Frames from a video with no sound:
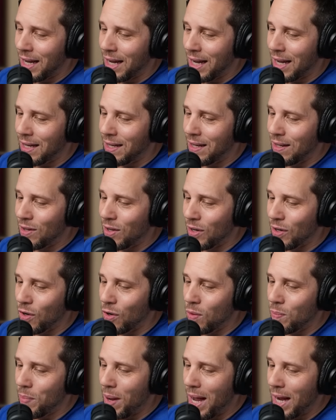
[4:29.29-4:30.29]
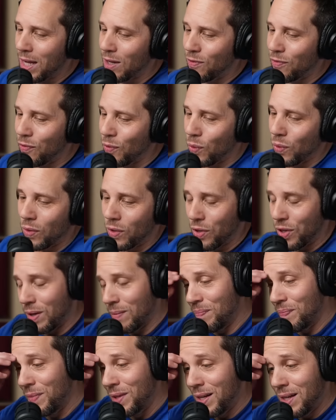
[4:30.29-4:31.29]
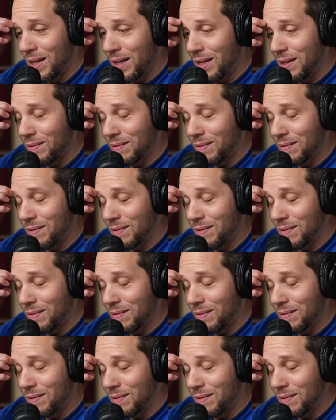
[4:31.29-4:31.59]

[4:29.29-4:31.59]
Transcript: and they're going back and forth, and